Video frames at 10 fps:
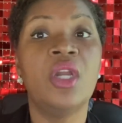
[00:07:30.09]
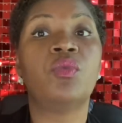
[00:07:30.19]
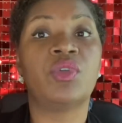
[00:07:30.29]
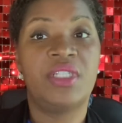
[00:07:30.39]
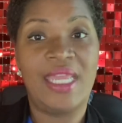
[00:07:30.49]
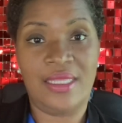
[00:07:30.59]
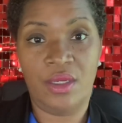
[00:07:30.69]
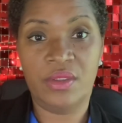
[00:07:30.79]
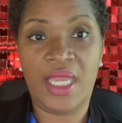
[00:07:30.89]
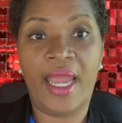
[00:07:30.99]
We'll take
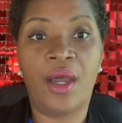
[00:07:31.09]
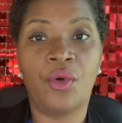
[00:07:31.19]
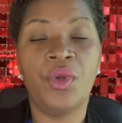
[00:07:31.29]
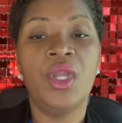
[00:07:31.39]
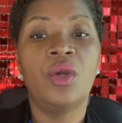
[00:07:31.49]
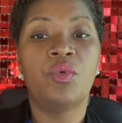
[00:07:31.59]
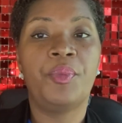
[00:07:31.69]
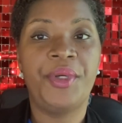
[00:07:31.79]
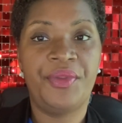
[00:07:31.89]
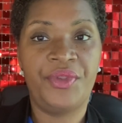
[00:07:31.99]
those out. We'll
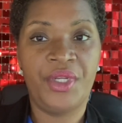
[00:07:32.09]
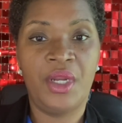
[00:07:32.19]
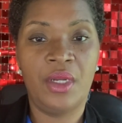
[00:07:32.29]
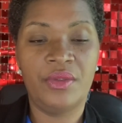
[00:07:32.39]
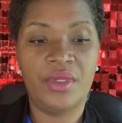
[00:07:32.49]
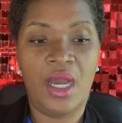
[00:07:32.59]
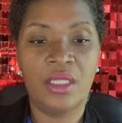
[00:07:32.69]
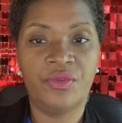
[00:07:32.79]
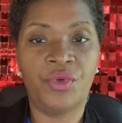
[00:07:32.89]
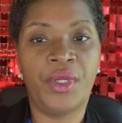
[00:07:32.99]
put the
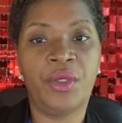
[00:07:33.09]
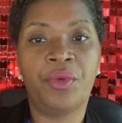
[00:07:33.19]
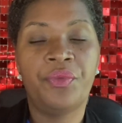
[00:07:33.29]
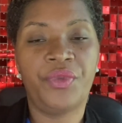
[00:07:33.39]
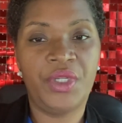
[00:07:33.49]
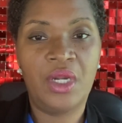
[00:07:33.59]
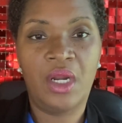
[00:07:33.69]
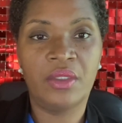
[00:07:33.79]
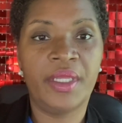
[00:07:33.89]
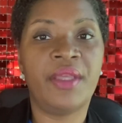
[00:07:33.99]
olive oil, the
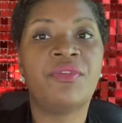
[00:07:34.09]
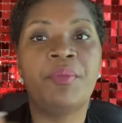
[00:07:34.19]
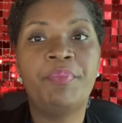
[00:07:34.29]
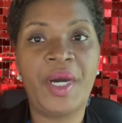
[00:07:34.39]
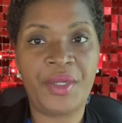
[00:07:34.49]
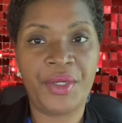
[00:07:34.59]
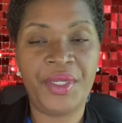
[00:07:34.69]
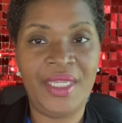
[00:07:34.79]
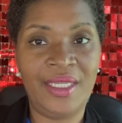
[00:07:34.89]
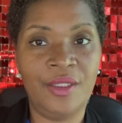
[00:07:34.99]
garlic, the butter
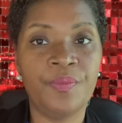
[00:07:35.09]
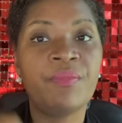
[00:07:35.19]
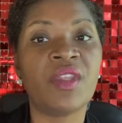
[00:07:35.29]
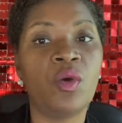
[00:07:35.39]
in.